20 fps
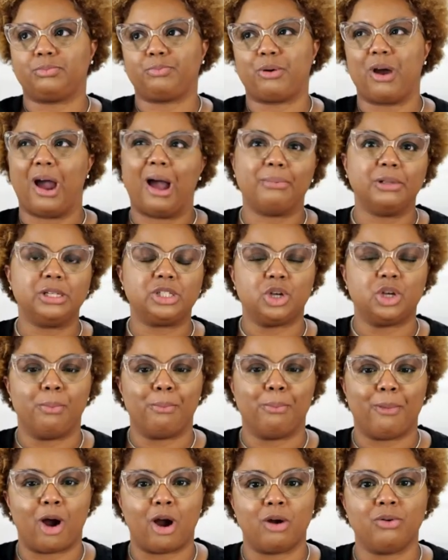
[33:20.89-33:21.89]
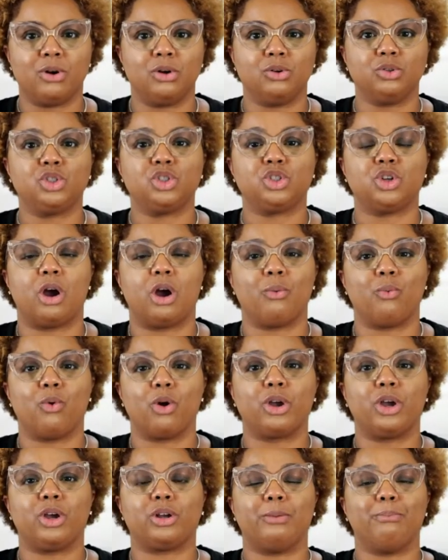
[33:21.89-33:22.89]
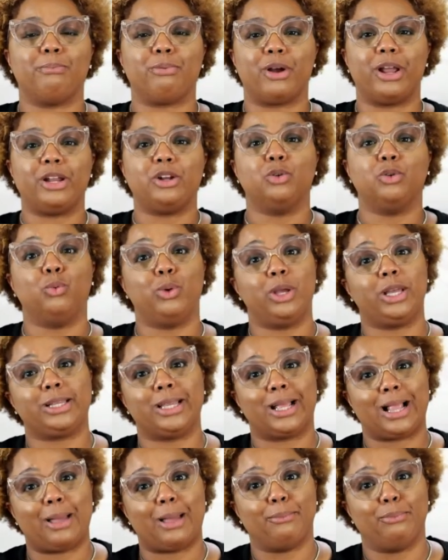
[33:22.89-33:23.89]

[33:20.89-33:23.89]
probably tomorrow start working on a brand new wig